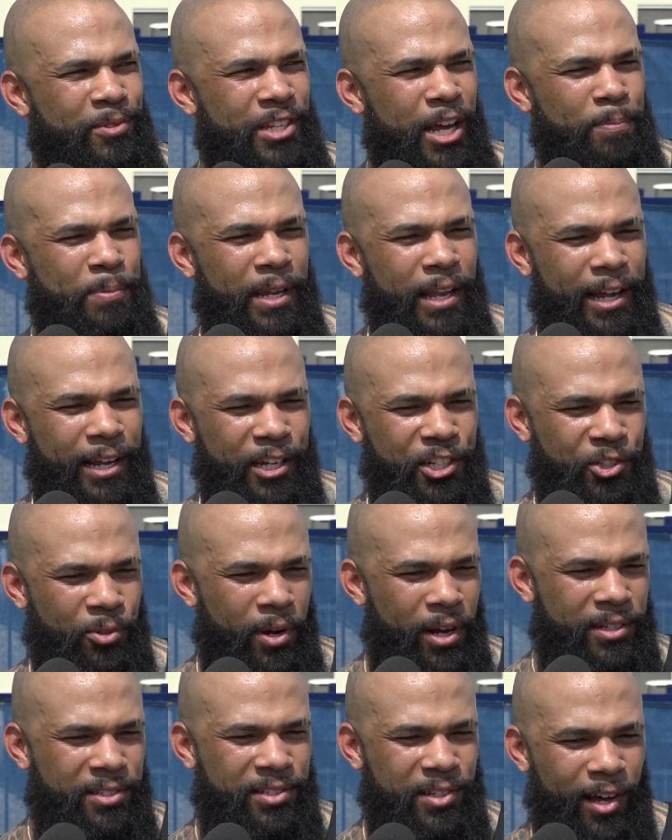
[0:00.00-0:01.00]
stopped at like a
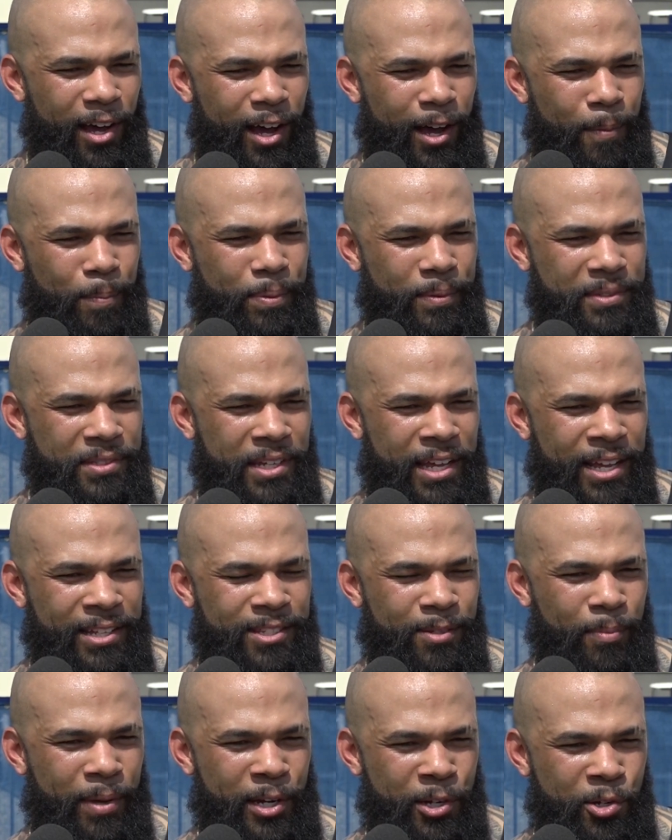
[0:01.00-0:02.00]
truck stop to get
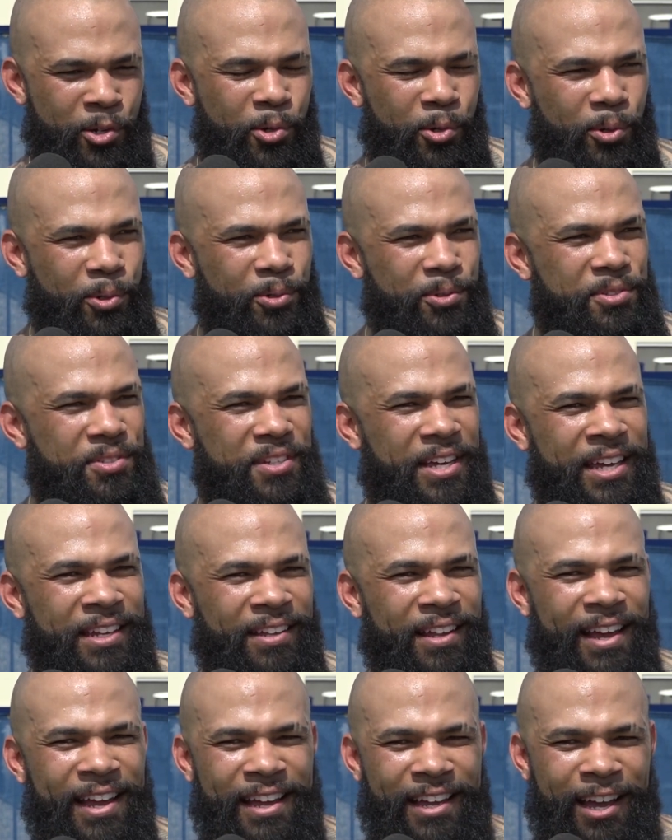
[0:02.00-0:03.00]
some like noodles,
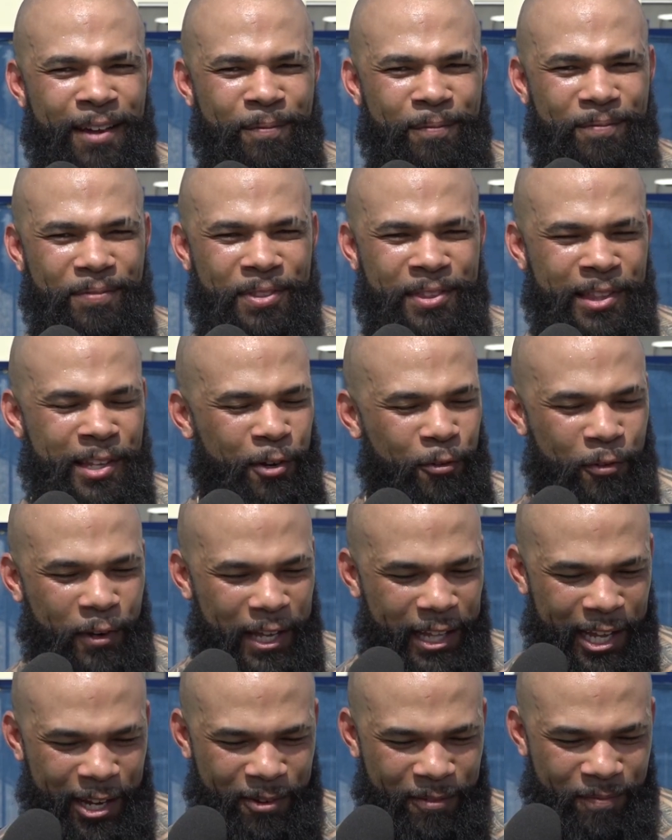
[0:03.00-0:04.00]
and like I never
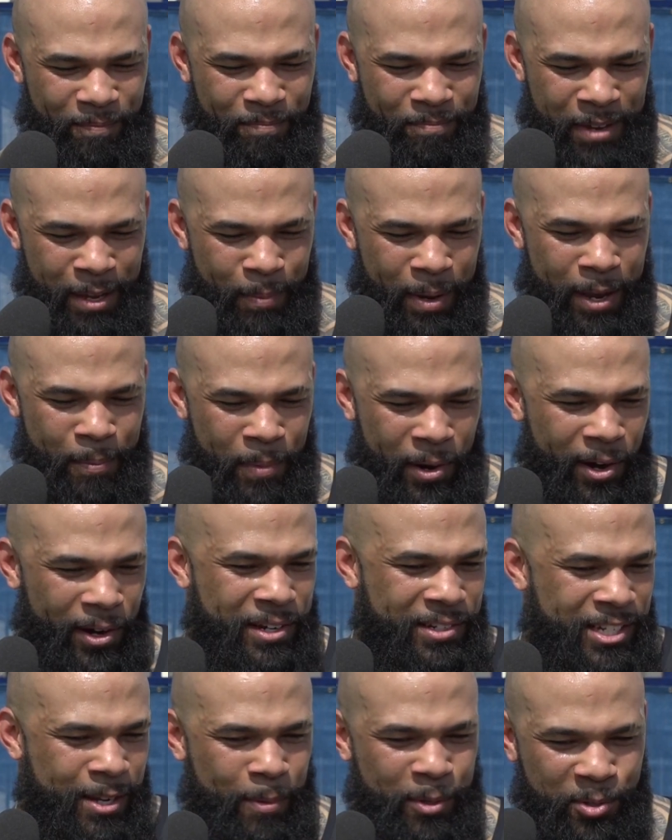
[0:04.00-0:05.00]
forget, like me and my
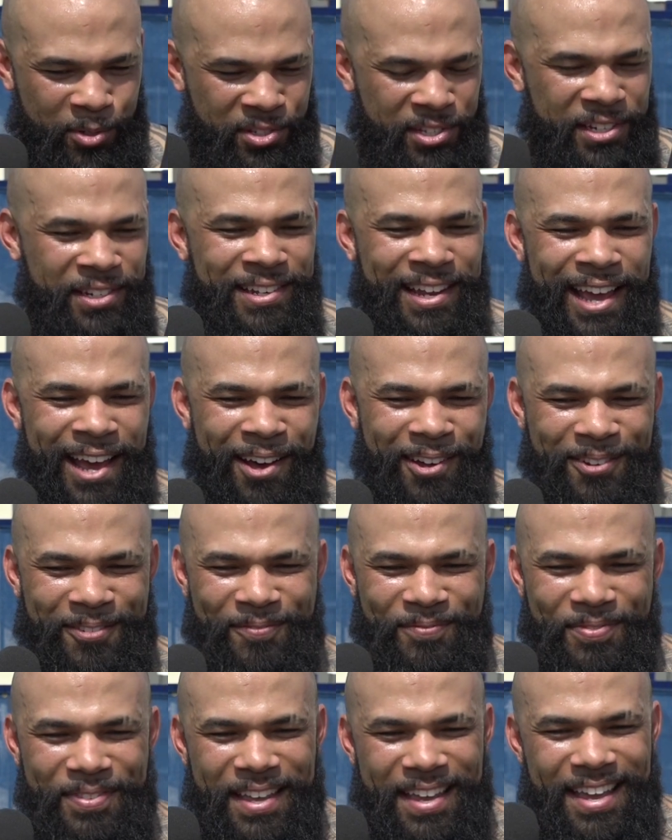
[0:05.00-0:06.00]
American teammates were sitting down,
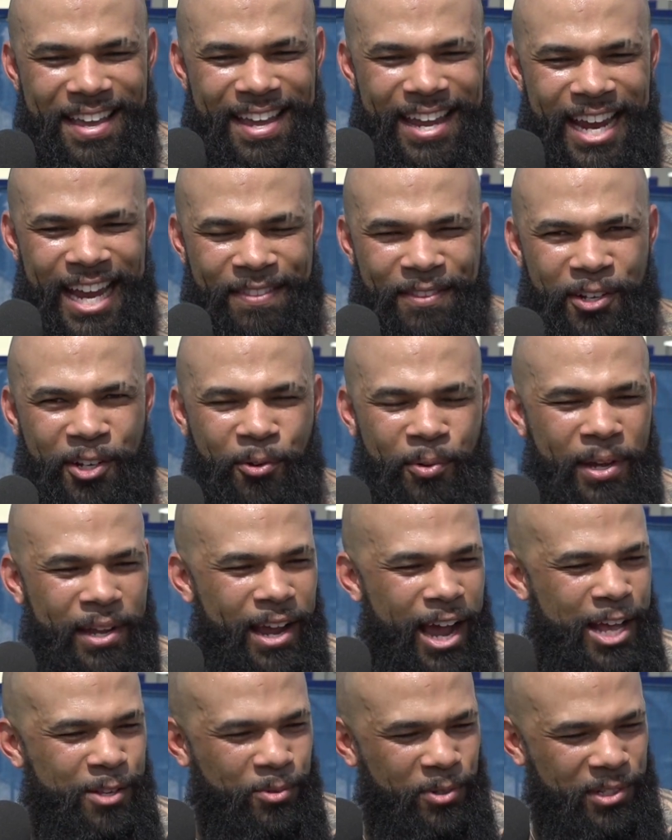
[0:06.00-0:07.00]
and the Korean
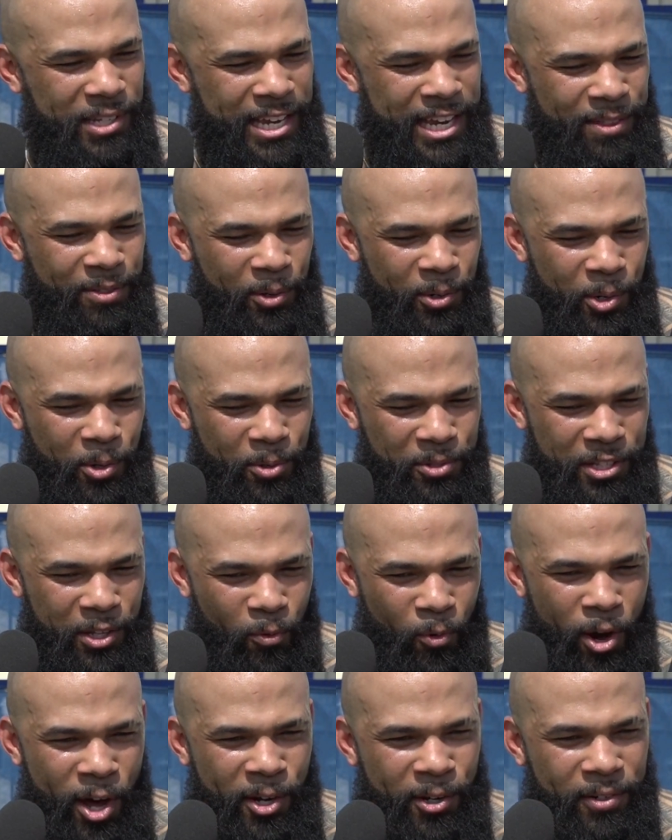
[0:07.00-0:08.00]
guys were just eating their noodles in
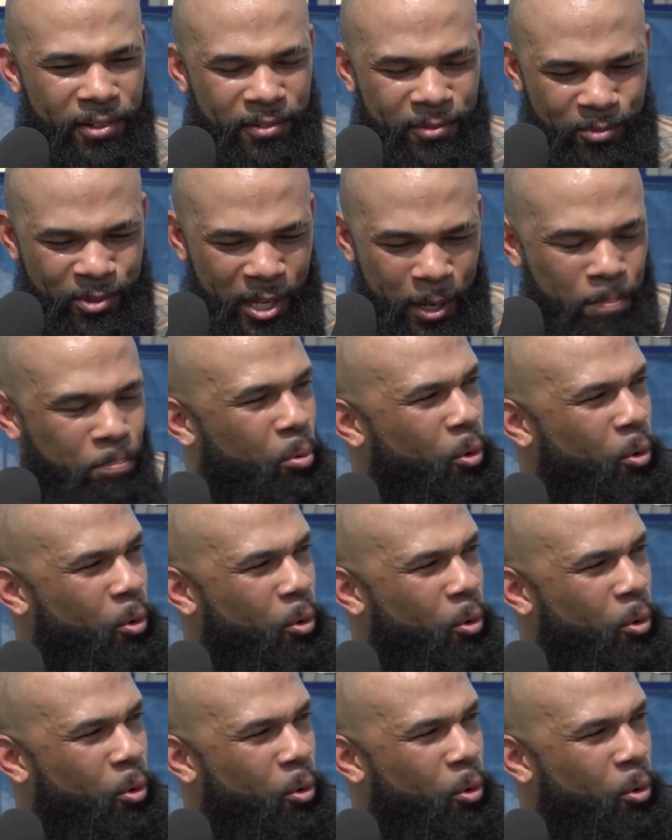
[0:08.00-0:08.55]
the water. It was like